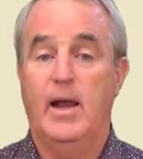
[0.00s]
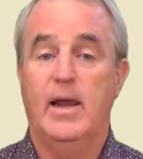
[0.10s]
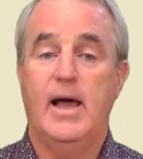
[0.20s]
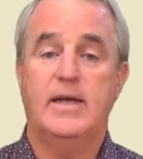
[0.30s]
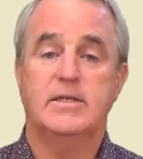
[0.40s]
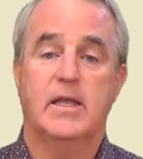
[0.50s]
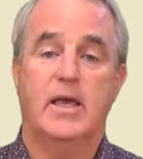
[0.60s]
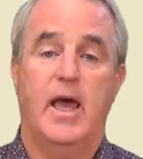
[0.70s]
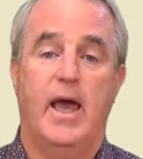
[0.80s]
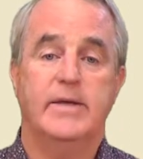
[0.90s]

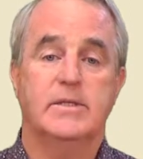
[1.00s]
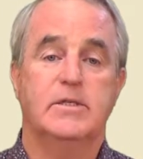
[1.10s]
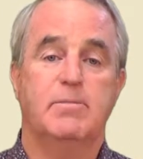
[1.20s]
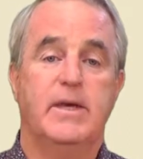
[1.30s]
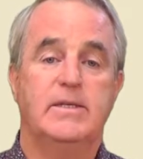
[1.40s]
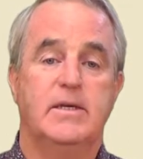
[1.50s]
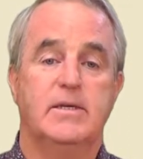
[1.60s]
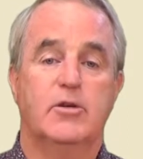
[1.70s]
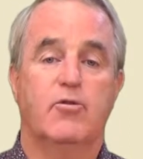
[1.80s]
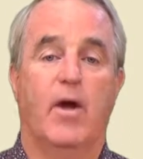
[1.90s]
Lastly, has the
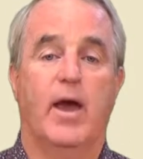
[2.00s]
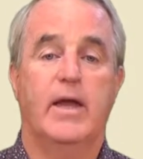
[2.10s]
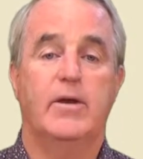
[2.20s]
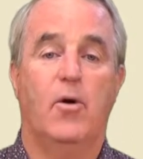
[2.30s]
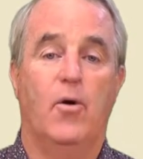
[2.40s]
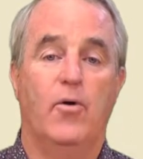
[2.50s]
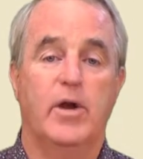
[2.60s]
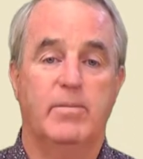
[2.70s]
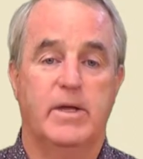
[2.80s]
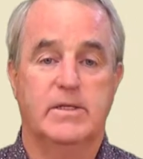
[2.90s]
species and grade
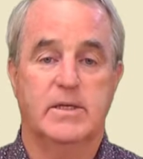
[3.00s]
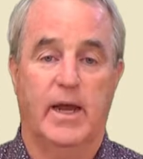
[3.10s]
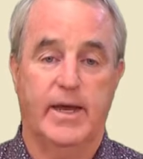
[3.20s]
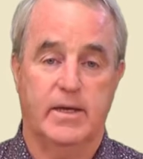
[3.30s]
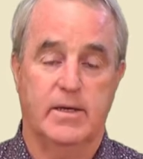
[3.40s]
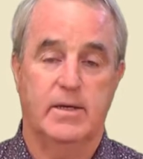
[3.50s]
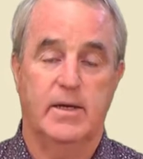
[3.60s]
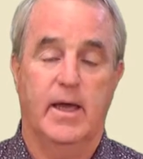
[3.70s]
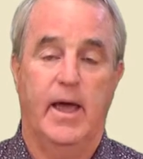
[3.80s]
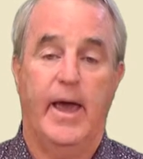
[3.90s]
already been selected,
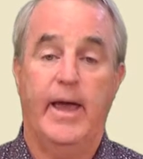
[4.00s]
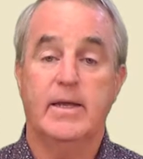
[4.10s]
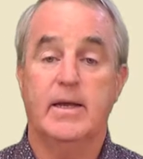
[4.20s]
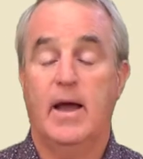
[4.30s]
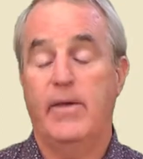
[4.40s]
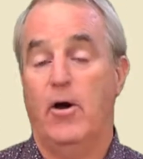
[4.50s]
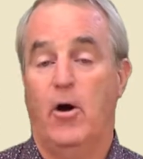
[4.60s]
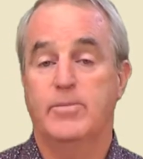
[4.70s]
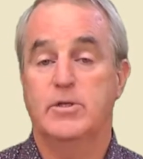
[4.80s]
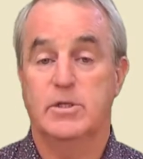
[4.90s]
and can other
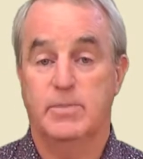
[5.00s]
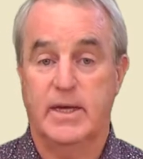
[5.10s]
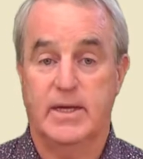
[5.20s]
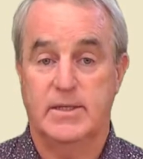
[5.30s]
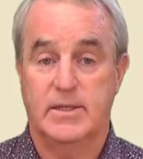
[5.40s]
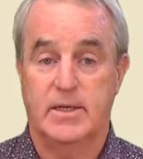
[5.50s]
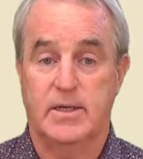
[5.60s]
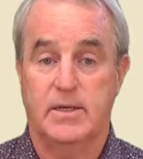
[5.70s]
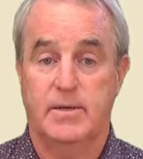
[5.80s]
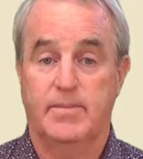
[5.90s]
options be
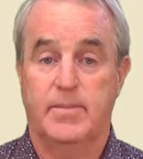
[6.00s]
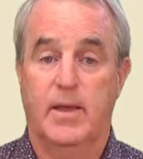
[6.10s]
considered?